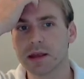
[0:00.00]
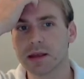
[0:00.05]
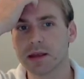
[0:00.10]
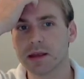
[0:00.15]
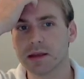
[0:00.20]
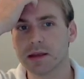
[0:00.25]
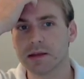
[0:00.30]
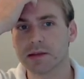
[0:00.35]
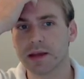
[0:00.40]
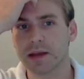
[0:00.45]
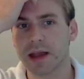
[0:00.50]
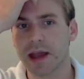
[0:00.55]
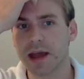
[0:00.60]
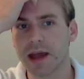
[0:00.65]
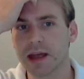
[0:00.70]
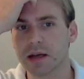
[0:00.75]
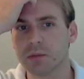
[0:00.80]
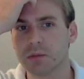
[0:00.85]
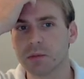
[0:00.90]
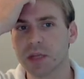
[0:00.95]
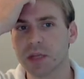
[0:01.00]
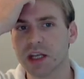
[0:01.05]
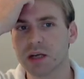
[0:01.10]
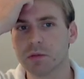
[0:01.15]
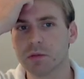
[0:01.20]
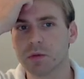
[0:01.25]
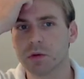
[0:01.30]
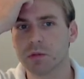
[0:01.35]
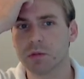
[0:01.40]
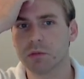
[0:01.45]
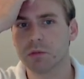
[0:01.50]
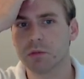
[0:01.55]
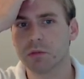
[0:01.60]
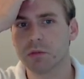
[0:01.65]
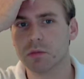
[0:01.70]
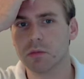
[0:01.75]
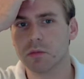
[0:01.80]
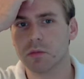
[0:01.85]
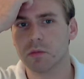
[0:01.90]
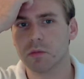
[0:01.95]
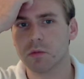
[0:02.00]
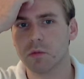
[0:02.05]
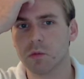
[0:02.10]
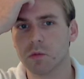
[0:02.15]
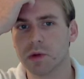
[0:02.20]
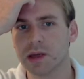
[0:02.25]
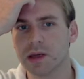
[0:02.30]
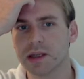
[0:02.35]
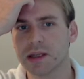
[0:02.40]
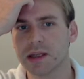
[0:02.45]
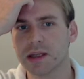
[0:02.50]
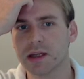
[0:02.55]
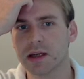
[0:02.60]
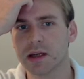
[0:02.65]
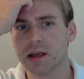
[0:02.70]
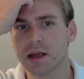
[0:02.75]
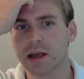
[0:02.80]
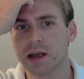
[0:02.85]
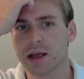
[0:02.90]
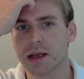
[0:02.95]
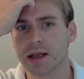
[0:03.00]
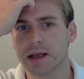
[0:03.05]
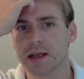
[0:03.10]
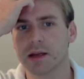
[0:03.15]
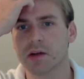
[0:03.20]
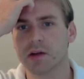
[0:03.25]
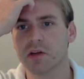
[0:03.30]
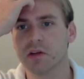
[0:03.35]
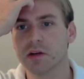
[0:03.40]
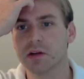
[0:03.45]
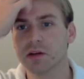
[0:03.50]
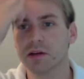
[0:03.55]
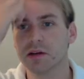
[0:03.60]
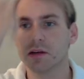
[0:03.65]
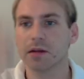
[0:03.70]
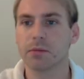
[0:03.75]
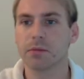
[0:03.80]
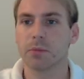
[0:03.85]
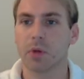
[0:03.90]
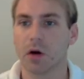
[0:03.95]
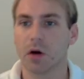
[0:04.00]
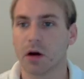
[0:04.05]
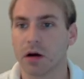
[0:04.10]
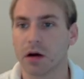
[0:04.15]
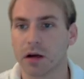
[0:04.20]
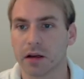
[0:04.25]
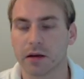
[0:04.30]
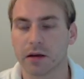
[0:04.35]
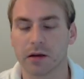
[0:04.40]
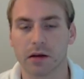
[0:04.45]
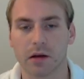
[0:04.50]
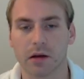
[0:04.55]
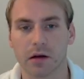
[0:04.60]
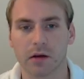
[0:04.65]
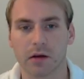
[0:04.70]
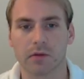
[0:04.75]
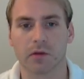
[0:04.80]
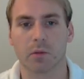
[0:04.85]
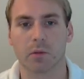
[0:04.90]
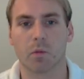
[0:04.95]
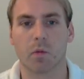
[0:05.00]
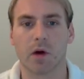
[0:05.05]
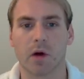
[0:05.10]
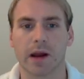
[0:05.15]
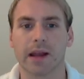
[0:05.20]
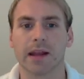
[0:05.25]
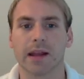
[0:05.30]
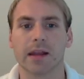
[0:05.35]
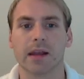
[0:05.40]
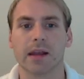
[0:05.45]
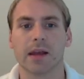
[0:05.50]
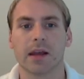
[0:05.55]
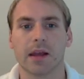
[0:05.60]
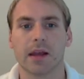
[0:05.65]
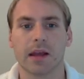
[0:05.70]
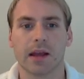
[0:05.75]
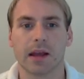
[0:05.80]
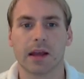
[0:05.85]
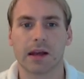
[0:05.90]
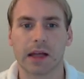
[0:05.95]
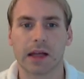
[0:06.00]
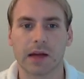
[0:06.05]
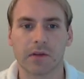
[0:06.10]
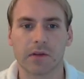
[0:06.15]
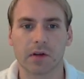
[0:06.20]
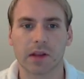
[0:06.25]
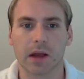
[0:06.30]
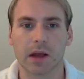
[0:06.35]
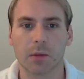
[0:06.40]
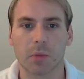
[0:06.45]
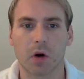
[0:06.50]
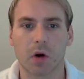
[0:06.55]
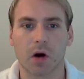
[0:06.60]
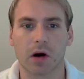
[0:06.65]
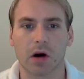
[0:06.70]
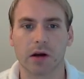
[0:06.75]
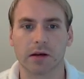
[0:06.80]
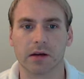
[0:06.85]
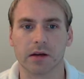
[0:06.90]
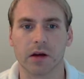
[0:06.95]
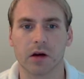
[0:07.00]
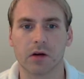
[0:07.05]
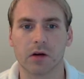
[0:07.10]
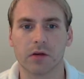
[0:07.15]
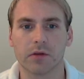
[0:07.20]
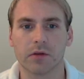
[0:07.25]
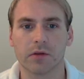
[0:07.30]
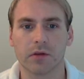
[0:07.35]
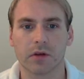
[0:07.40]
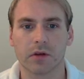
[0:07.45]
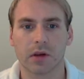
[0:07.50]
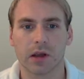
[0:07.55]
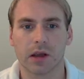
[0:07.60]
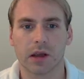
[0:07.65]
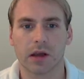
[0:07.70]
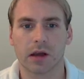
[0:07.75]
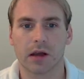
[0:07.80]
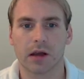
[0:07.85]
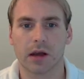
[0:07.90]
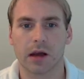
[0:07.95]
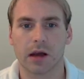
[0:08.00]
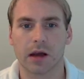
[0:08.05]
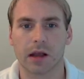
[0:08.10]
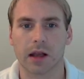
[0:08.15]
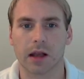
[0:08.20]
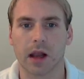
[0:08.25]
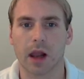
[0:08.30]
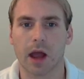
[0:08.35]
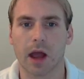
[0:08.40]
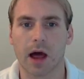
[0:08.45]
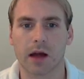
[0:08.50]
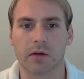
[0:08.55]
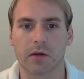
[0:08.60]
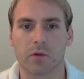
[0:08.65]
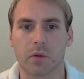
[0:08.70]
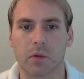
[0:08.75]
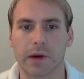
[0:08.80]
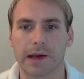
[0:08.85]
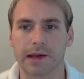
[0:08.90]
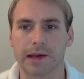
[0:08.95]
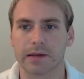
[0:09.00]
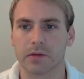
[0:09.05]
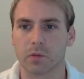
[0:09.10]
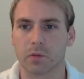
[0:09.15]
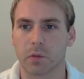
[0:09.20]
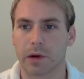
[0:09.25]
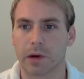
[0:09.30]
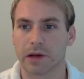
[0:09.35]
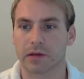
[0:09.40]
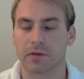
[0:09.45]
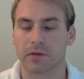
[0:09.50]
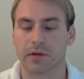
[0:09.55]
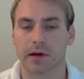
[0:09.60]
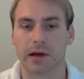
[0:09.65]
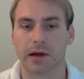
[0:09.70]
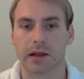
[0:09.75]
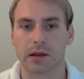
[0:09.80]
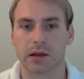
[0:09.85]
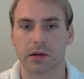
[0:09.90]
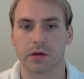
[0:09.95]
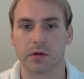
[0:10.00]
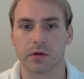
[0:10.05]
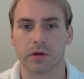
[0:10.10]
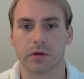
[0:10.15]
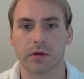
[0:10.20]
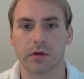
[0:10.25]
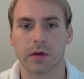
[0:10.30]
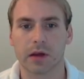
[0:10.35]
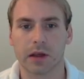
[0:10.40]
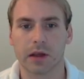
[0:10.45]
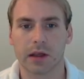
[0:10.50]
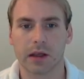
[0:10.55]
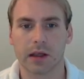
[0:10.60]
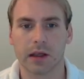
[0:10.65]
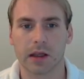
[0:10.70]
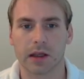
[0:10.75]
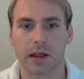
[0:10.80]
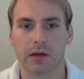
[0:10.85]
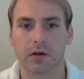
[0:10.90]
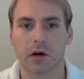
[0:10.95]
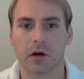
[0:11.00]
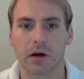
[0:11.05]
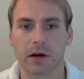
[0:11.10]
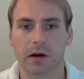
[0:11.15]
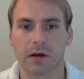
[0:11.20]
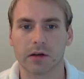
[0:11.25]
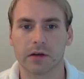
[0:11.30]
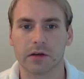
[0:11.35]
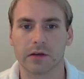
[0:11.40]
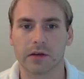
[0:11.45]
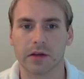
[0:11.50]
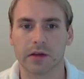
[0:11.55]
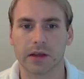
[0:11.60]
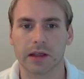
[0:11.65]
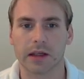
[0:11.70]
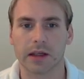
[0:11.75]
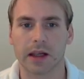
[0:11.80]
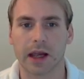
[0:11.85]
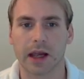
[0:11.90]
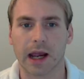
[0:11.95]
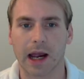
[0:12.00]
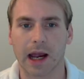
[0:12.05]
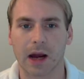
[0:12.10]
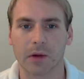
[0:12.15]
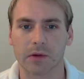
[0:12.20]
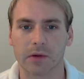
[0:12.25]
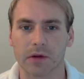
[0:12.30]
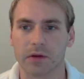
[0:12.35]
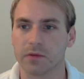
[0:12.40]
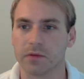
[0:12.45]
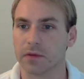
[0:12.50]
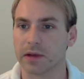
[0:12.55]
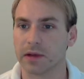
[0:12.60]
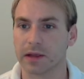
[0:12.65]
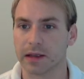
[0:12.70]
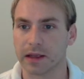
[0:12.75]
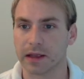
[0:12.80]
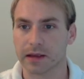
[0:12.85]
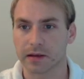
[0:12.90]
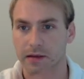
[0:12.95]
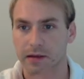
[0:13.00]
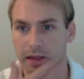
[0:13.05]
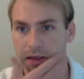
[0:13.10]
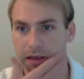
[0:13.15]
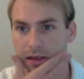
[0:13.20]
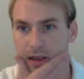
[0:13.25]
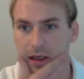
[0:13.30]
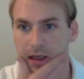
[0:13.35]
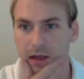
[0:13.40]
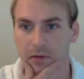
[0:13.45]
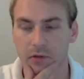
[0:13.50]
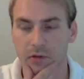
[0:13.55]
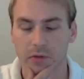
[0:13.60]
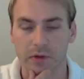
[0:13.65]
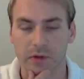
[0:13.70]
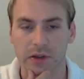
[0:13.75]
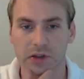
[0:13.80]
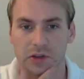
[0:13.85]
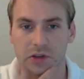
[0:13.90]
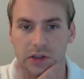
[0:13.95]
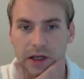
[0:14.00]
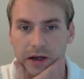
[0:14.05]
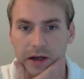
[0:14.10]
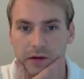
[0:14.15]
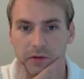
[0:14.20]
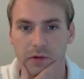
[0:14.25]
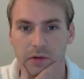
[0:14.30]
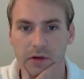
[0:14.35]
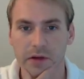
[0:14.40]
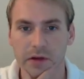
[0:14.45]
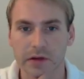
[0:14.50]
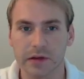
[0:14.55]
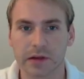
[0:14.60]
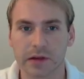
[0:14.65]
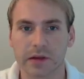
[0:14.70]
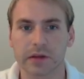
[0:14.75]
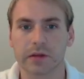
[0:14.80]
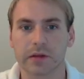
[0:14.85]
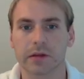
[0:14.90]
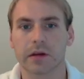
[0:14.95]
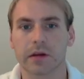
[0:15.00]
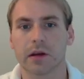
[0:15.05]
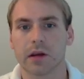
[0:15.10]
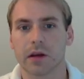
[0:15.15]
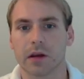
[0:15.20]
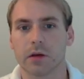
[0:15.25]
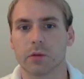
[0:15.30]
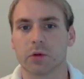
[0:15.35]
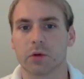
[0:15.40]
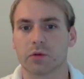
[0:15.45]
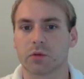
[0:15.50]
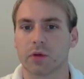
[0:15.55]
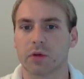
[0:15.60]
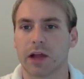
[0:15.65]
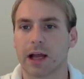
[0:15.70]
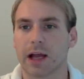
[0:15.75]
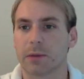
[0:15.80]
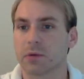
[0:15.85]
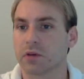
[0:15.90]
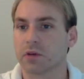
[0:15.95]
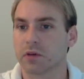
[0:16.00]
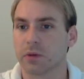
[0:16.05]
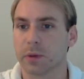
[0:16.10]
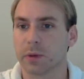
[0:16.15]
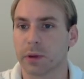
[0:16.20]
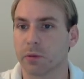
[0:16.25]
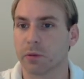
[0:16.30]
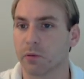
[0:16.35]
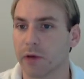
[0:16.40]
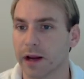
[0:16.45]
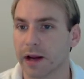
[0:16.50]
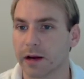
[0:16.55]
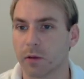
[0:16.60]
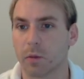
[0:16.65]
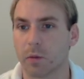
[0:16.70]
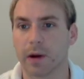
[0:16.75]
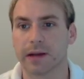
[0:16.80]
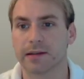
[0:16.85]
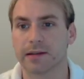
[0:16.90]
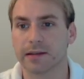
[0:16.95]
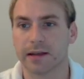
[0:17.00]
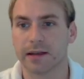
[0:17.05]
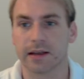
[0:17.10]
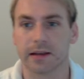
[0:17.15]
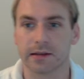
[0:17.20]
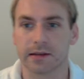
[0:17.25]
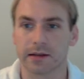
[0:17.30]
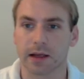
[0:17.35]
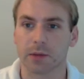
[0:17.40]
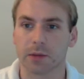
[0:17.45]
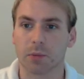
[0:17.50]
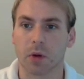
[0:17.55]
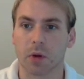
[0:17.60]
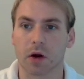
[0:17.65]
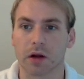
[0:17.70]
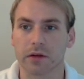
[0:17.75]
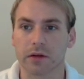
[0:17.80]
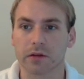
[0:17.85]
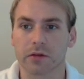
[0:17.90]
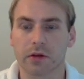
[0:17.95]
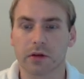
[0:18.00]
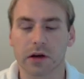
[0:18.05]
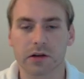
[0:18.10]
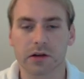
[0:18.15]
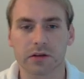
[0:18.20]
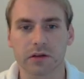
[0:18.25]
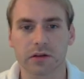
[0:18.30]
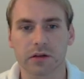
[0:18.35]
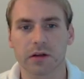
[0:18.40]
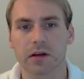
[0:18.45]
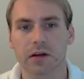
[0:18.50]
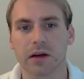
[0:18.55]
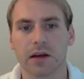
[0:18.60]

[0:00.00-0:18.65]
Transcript: is at a minimum winning a good pawn from white, and after that pawn goes, in a lot of ways, white's very loose. It's hard to see how to defend against knight take f3 check, for instance, which will absolutely wreck white's kingside pawn structure.